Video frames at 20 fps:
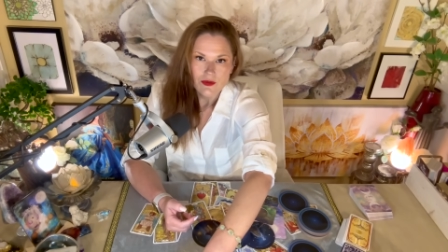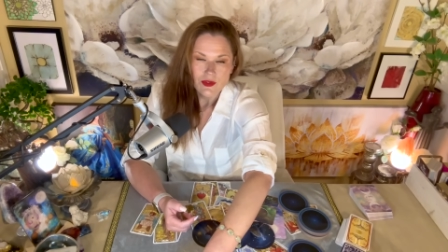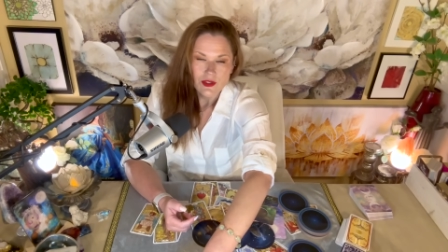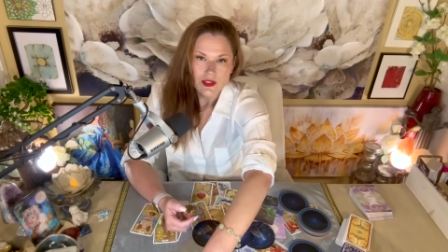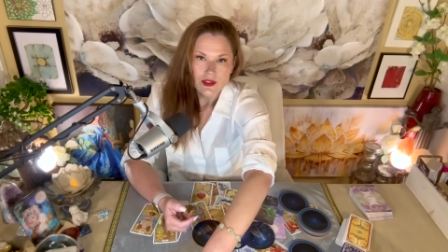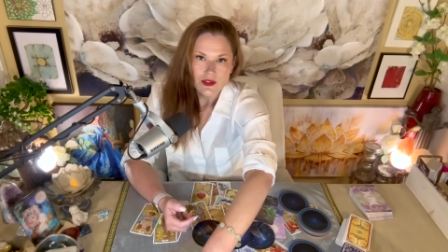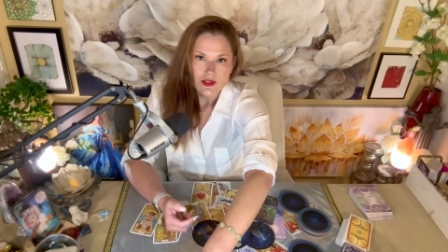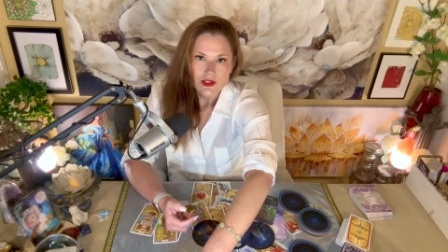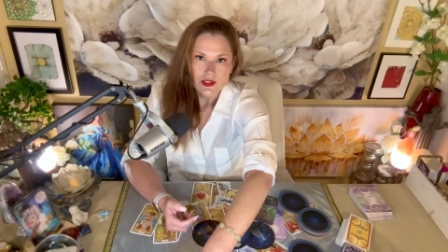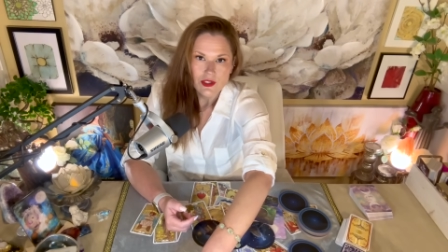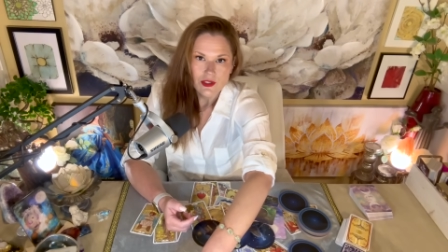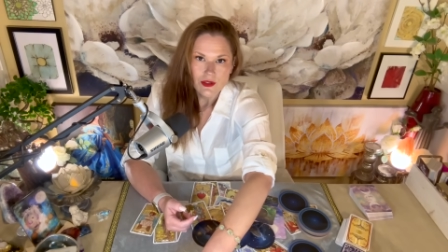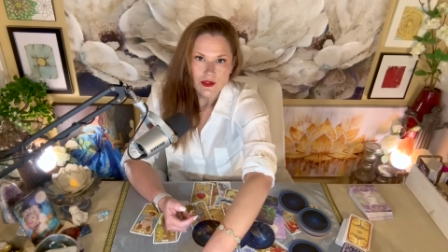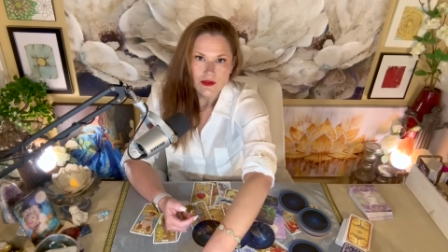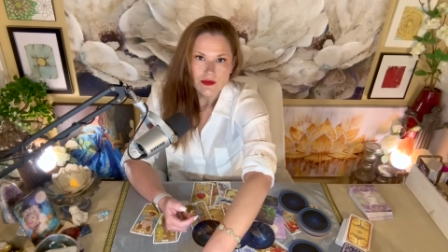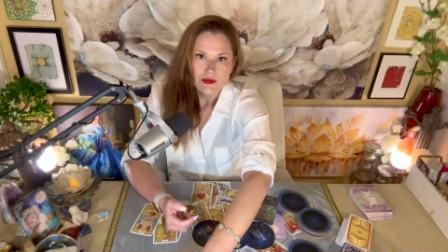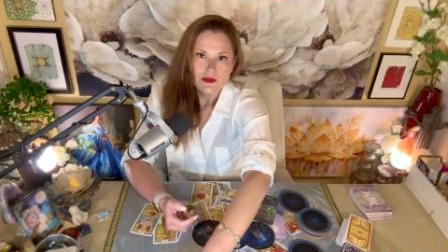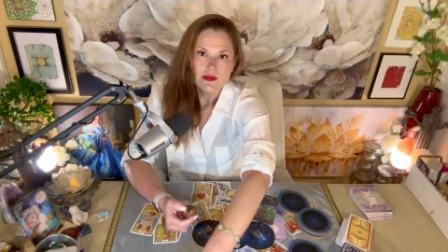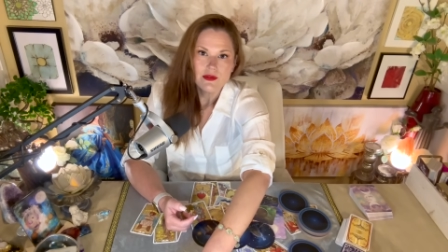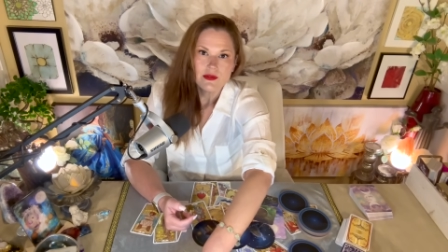feeling
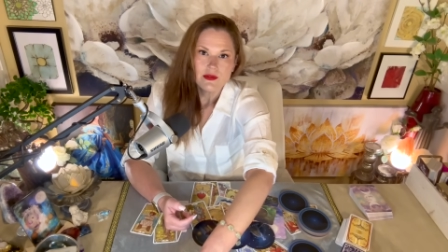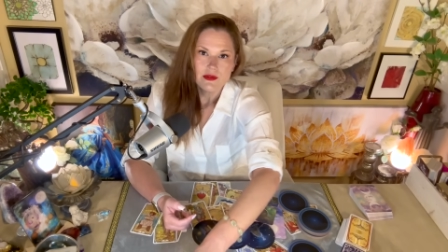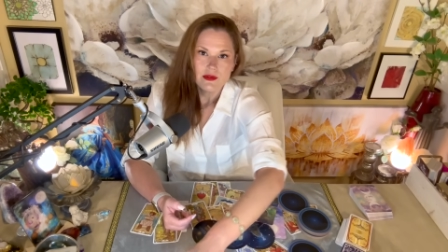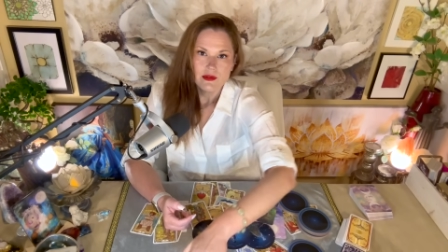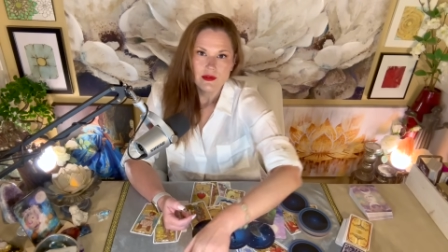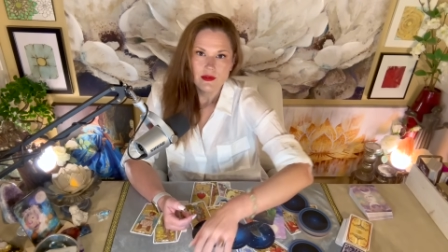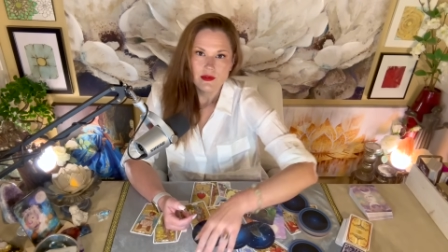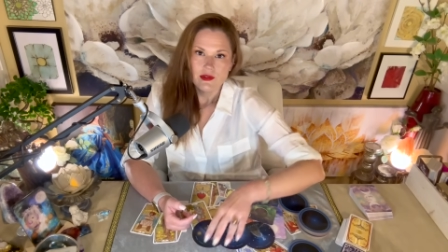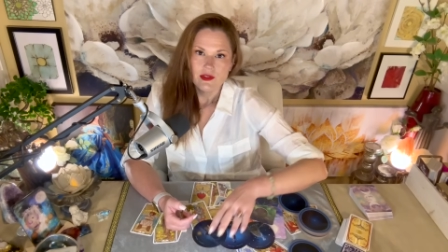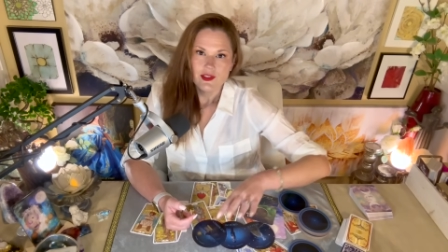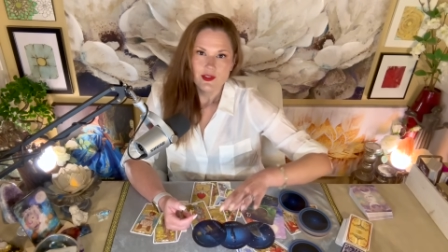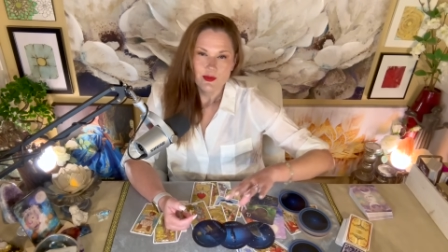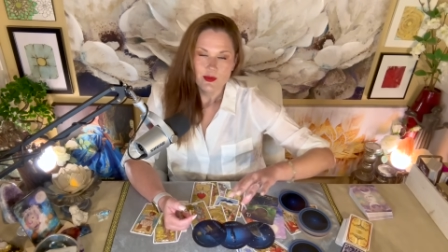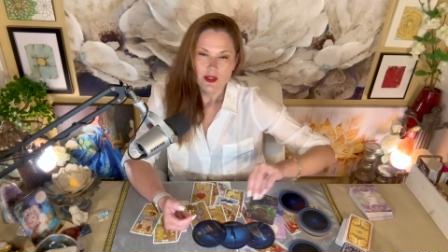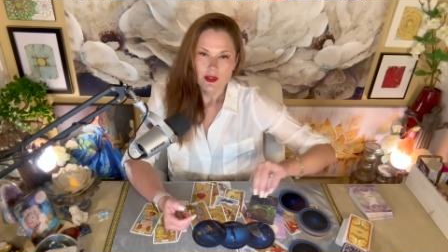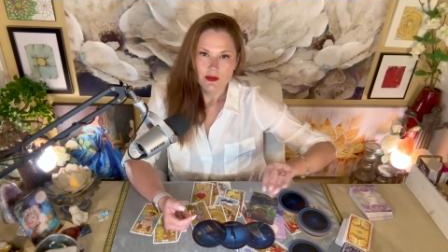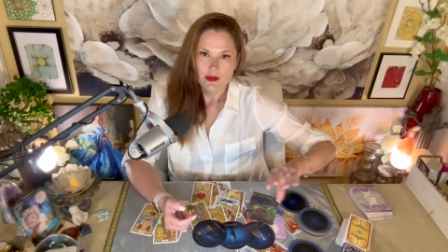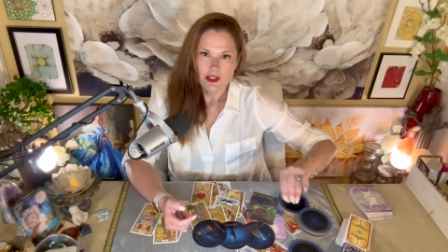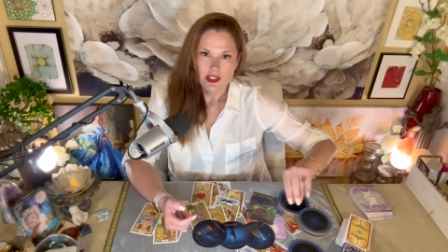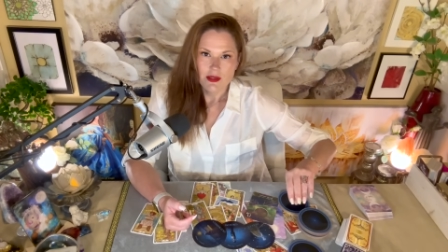secure. It's a
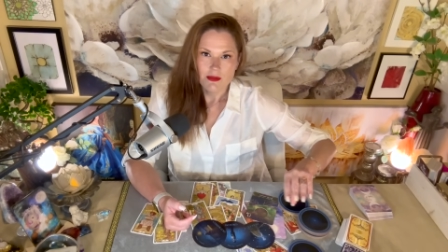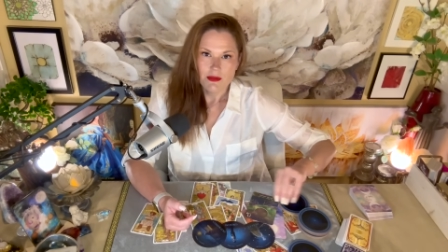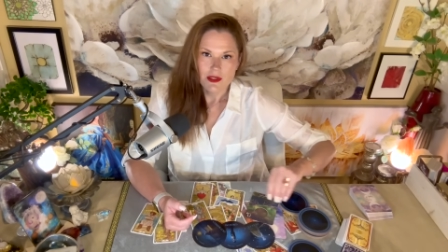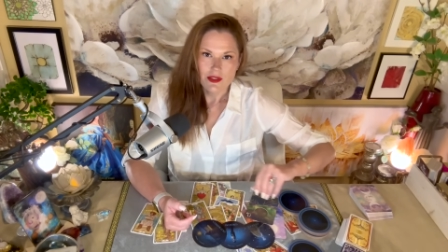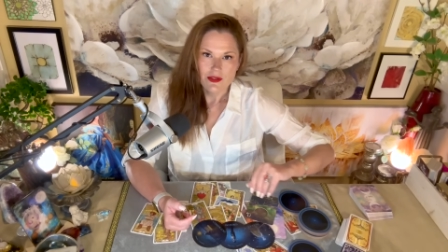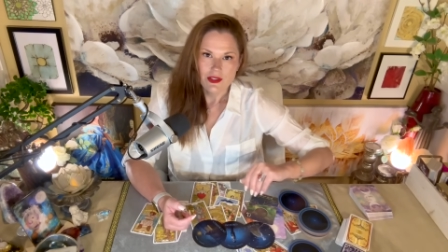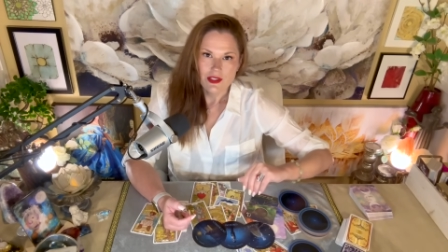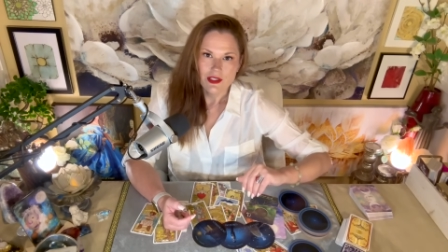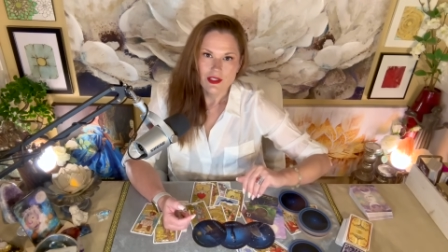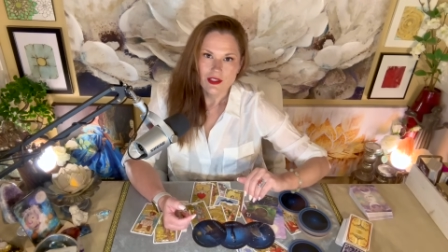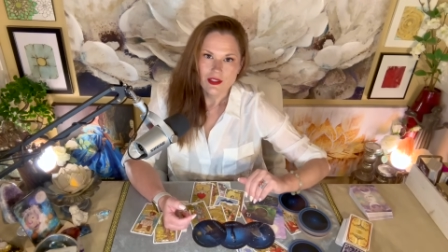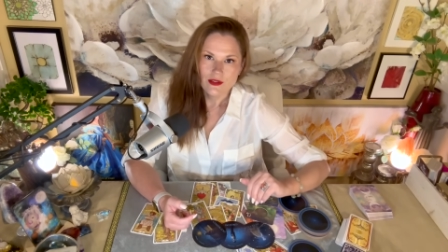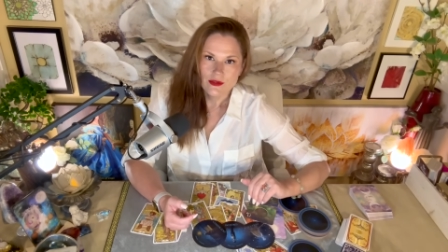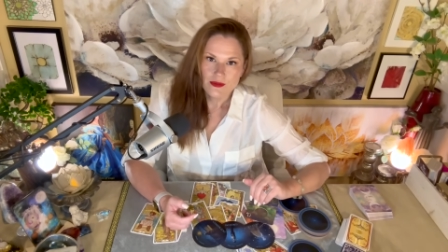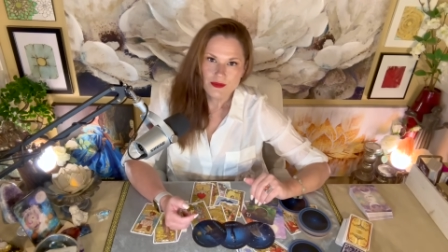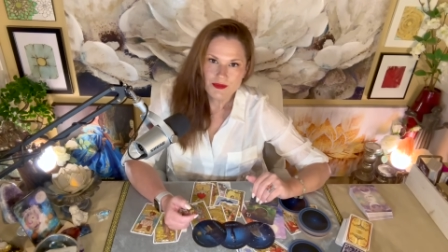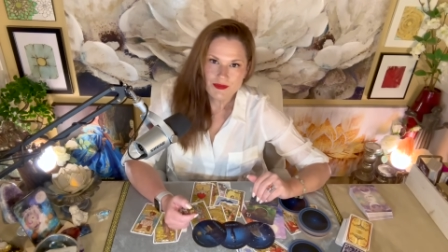problem with that mouthy guy.